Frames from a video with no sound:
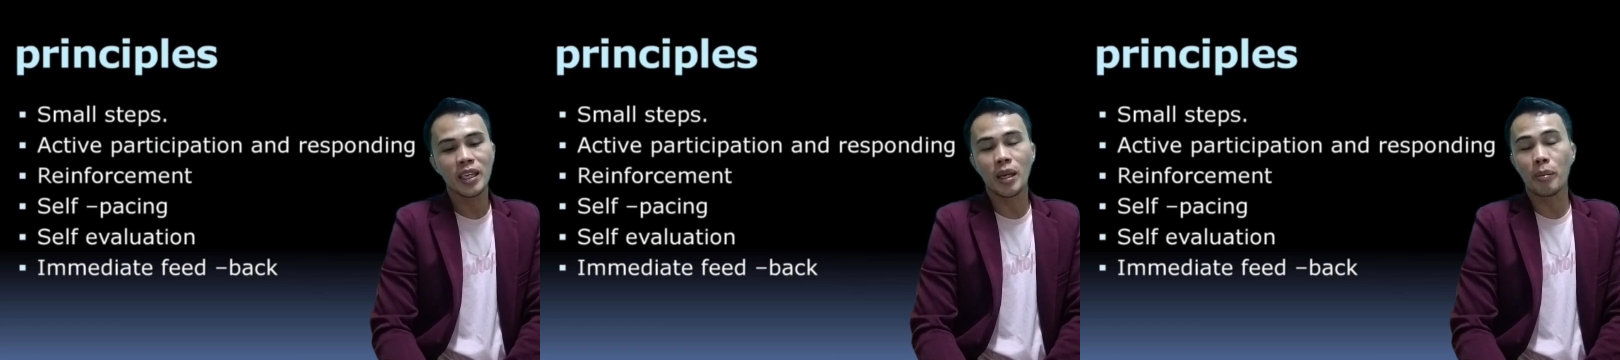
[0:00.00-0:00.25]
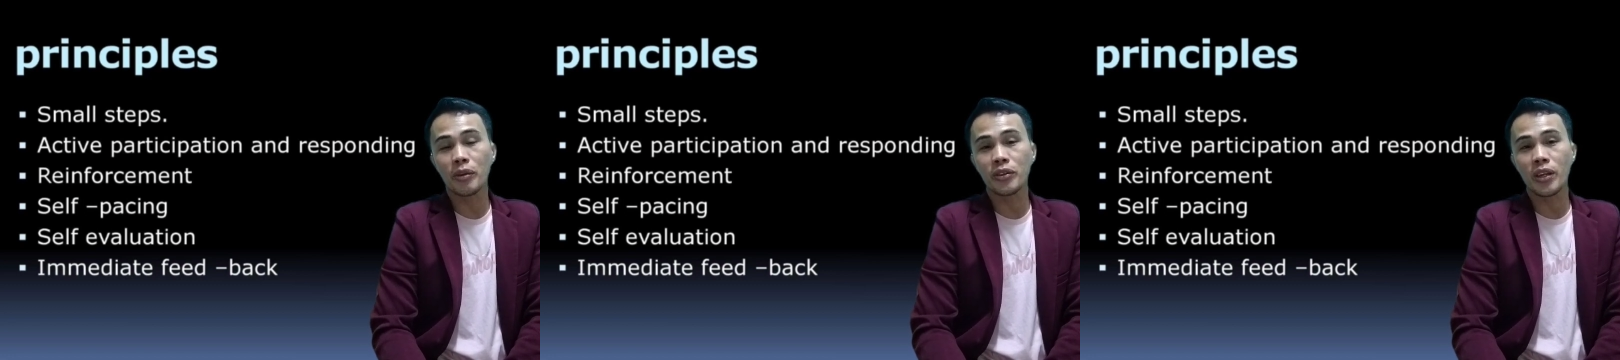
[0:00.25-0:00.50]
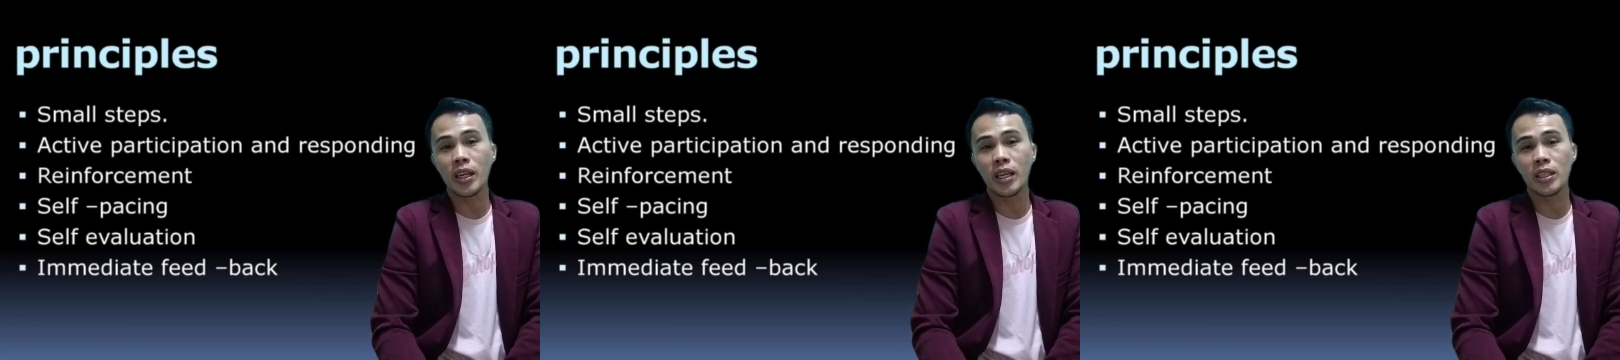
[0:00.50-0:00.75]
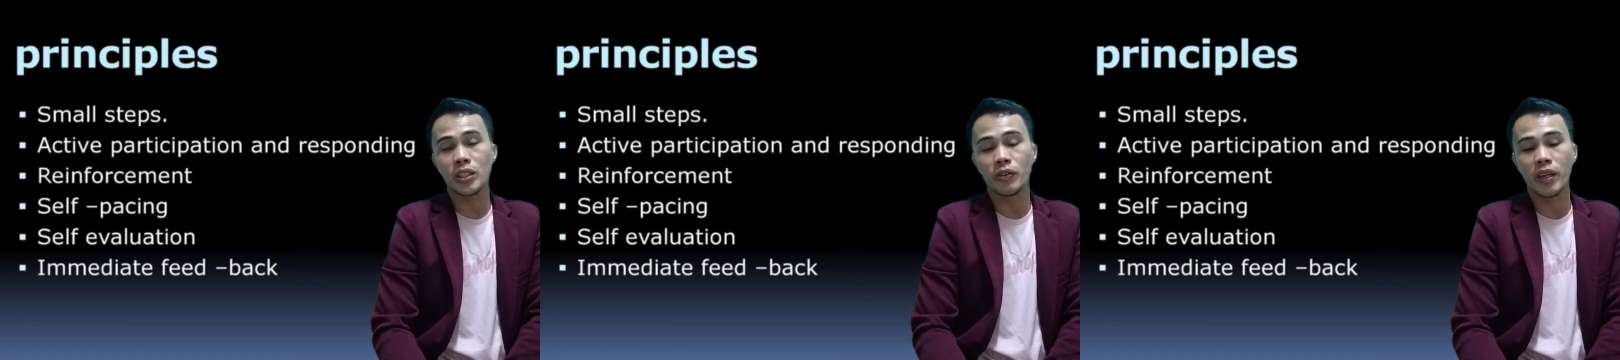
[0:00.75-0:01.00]
Number three
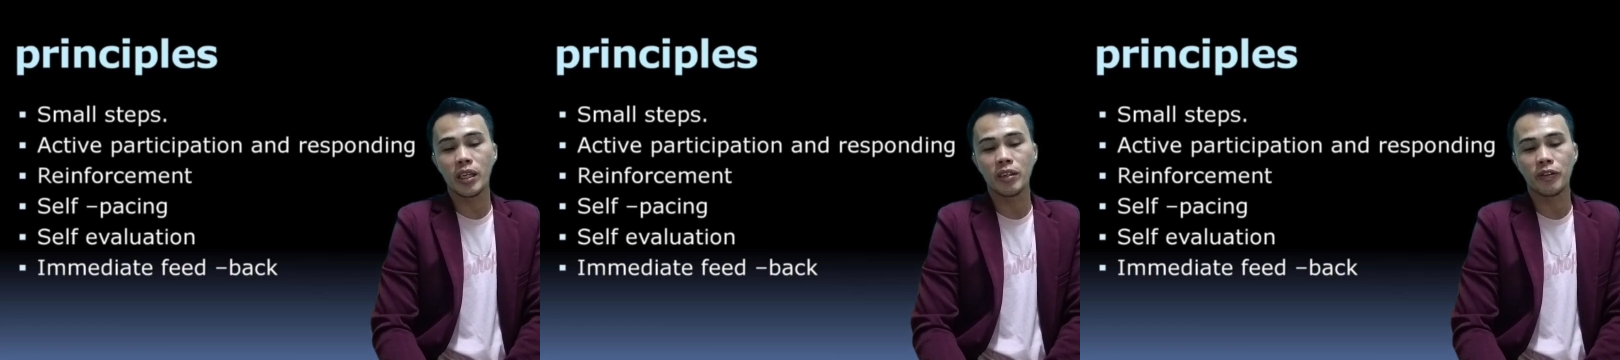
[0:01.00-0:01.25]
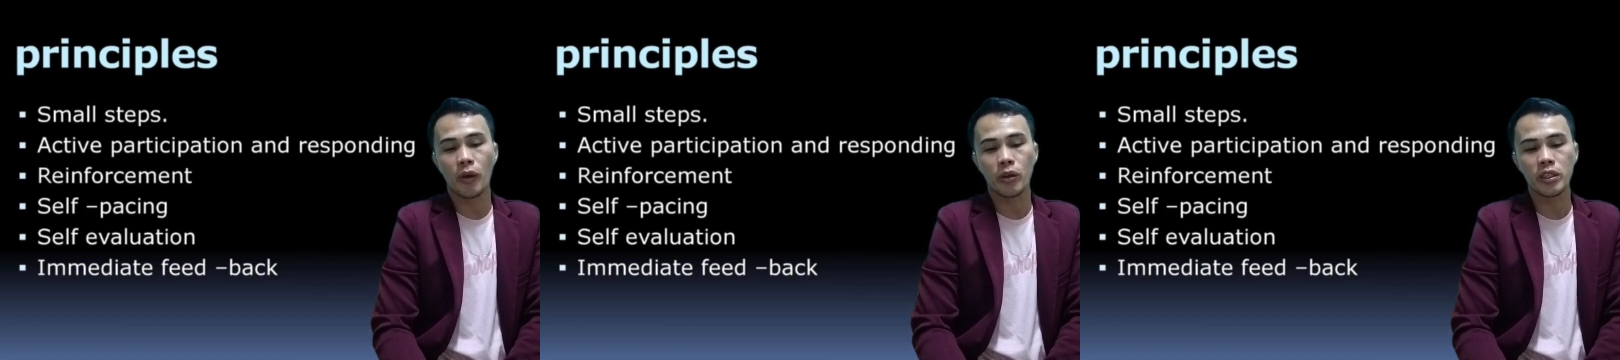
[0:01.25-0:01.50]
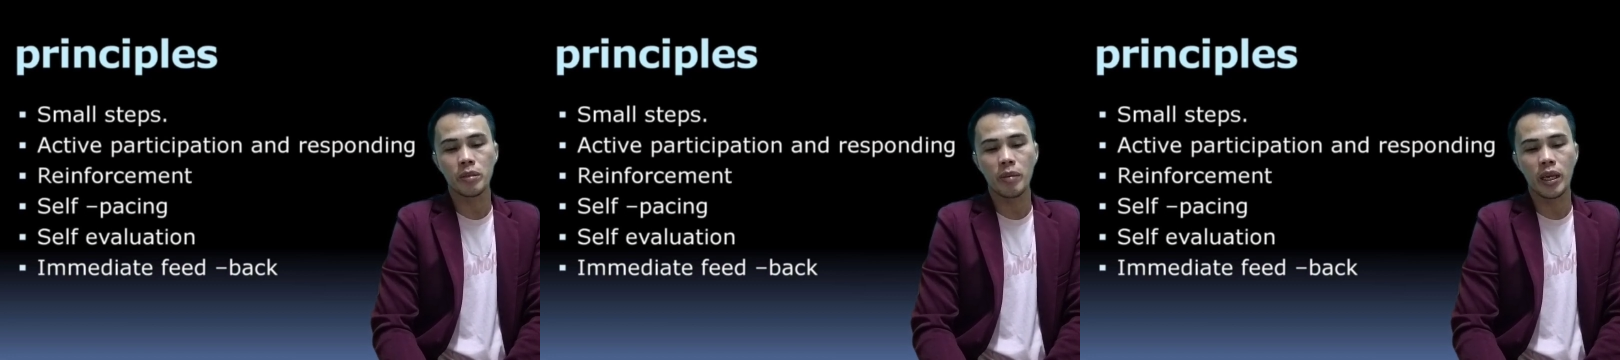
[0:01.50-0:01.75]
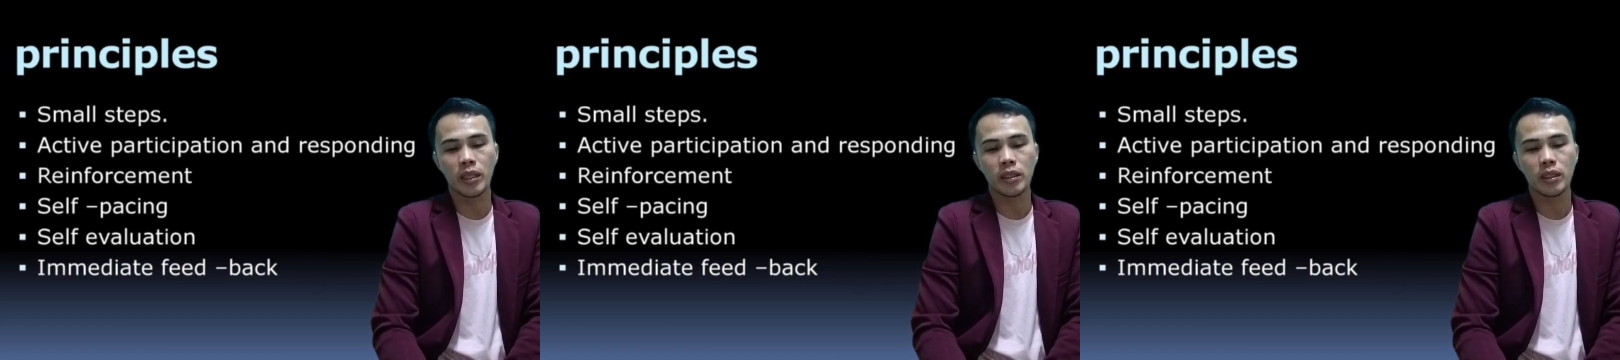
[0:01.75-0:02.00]
is
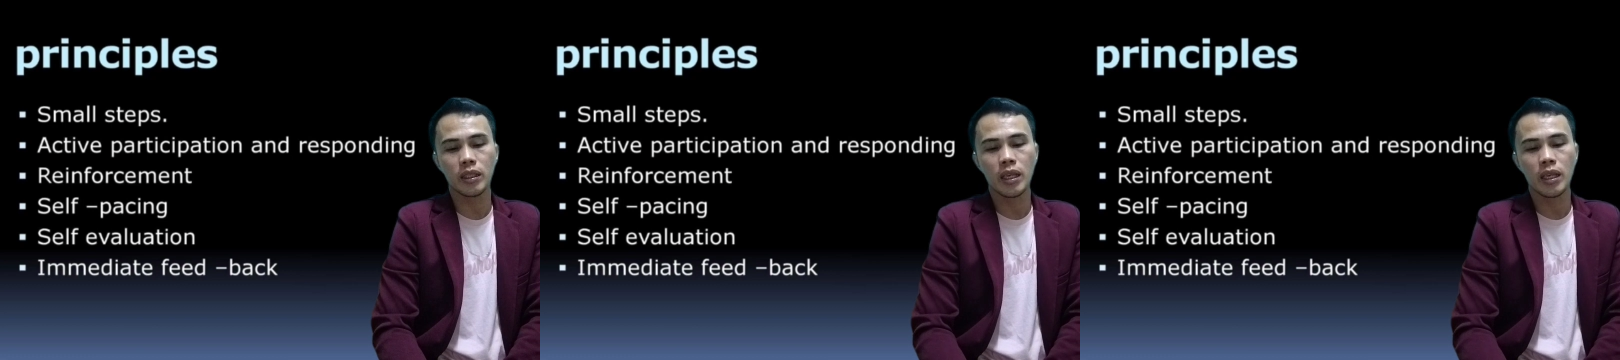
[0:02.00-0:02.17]
reinforcement.